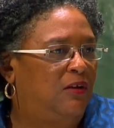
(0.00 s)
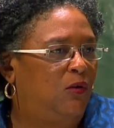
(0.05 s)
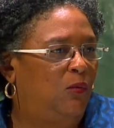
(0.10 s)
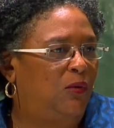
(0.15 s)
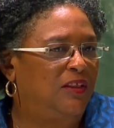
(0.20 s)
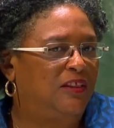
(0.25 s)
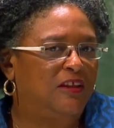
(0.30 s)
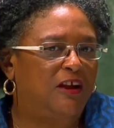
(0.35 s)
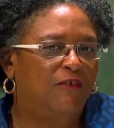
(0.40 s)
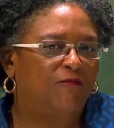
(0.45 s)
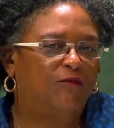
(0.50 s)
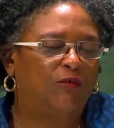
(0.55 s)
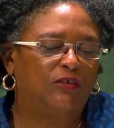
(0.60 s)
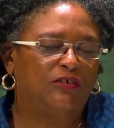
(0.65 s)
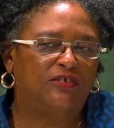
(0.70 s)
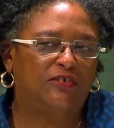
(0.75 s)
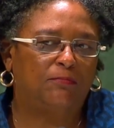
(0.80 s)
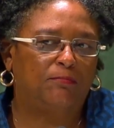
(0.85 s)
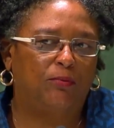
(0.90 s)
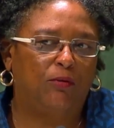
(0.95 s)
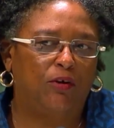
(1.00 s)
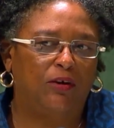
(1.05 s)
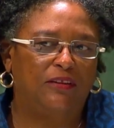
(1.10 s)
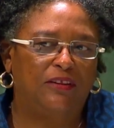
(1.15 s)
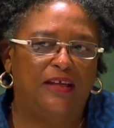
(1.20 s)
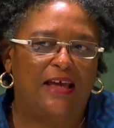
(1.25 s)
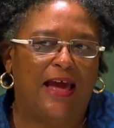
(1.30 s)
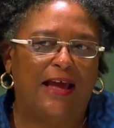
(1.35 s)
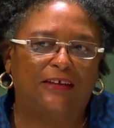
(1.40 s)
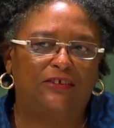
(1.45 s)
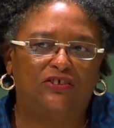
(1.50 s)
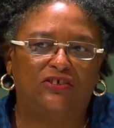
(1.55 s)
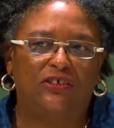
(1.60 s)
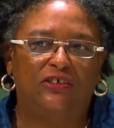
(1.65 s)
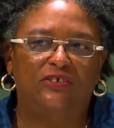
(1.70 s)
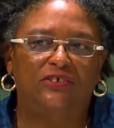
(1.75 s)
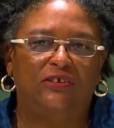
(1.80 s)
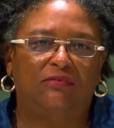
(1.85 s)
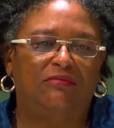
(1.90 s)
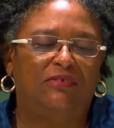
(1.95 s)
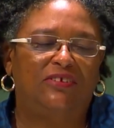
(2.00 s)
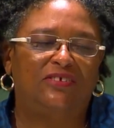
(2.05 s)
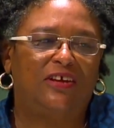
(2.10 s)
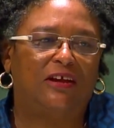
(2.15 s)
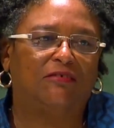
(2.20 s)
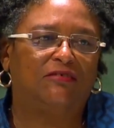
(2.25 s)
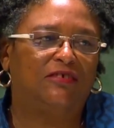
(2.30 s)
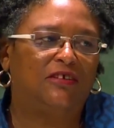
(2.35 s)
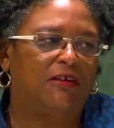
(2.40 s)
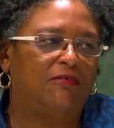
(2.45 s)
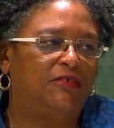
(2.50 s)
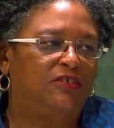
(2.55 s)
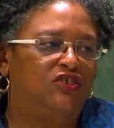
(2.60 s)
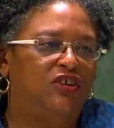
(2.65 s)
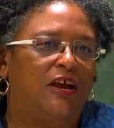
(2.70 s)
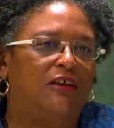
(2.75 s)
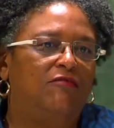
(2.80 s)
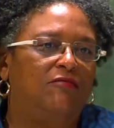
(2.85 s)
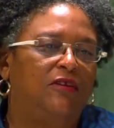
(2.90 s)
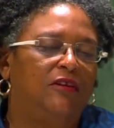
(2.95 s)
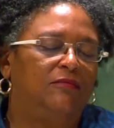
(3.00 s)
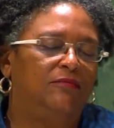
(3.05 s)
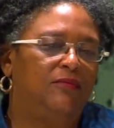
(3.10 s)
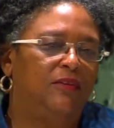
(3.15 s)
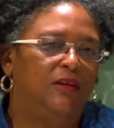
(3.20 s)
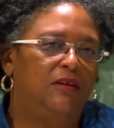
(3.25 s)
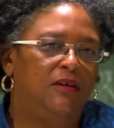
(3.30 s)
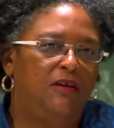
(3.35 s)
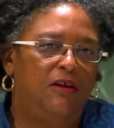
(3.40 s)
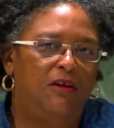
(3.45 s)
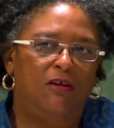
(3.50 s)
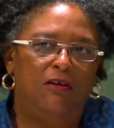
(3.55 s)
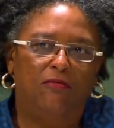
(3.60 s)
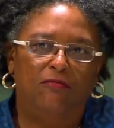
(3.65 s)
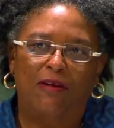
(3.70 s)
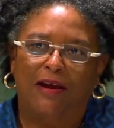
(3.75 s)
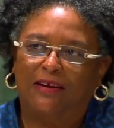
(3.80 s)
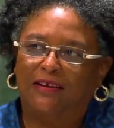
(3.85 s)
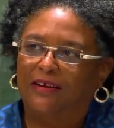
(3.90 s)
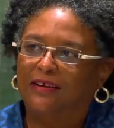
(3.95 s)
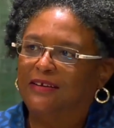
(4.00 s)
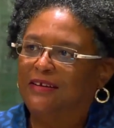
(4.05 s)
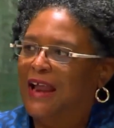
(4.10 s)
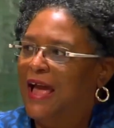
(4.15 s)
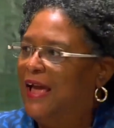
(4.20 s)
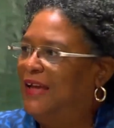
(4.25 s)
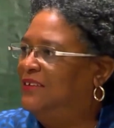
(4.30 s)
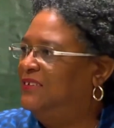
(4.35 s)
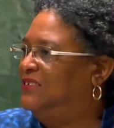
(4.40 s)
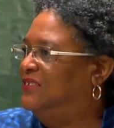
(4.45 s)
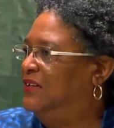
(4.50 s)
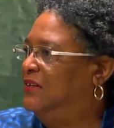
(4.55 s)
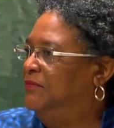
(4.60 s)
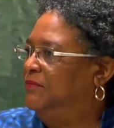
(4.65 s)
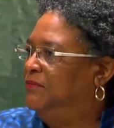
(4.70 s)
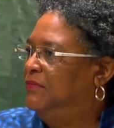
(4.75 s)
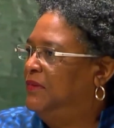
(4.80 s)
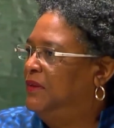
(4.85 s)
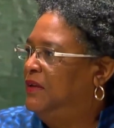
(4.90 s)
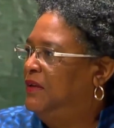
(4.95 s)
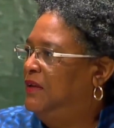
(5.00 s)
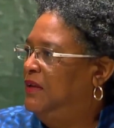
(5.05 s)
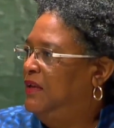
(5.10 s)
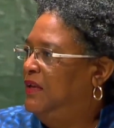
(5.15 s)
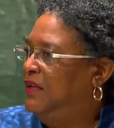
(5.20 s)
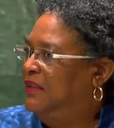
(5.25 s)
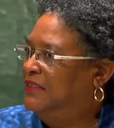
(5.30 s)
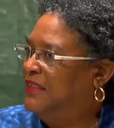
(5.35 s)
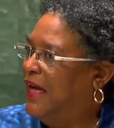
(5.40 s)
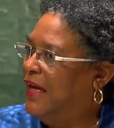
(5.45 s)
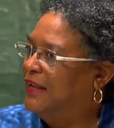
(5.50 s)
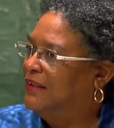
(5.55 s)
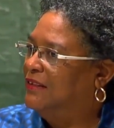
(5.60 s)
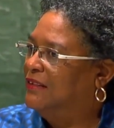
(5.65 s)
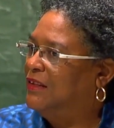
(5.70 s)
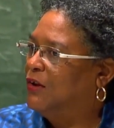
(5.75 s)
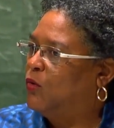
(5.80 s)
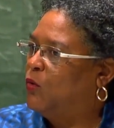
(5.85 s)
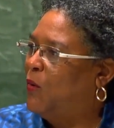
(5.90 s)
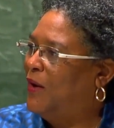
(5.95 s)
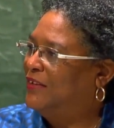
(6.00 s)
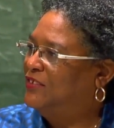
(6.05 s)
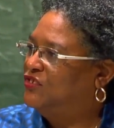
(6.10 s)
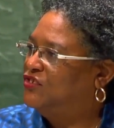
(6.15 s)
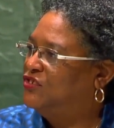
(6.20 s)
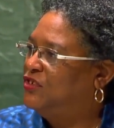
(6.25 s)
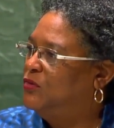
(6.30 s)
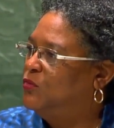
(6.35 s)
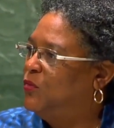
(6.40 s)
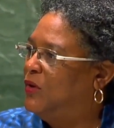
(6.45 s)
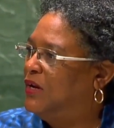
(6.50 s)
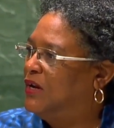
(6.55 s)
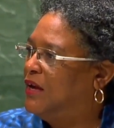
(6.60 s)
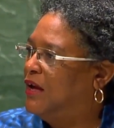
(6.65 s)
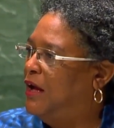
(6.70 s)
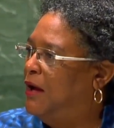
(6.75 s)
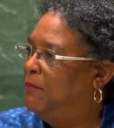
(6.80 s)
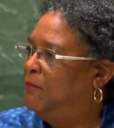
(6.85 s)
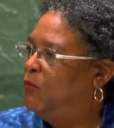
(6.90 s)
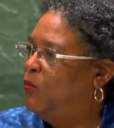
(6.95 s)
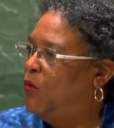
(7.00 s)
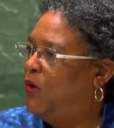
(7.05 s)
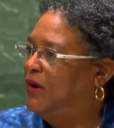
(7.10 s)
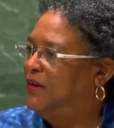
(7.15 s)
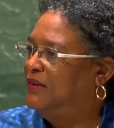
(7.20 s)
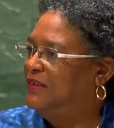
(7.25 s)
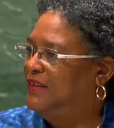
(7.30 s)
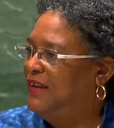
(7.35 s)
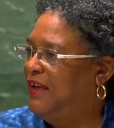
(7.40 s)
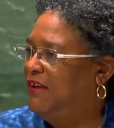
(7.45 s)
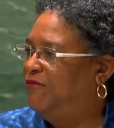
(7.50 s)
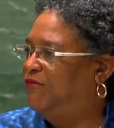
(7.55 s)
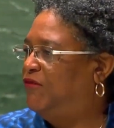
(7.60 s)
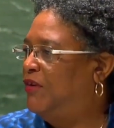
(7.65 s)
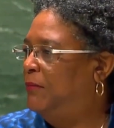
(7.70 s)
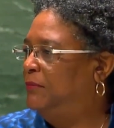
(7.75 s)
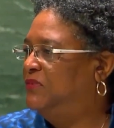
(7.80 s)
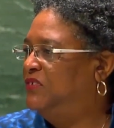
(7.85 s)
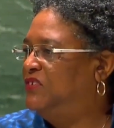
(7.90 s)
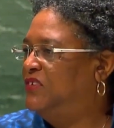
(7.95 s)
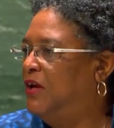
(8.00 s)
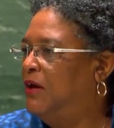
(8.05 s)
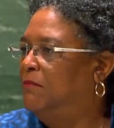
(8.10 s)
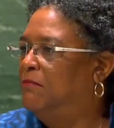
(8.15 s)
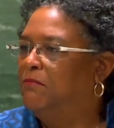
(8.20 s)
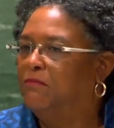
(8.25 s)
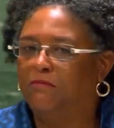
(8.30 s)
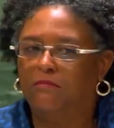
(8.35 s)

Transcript: We therefore support the actions of the Secretary General, recognizing that the question will come one day from some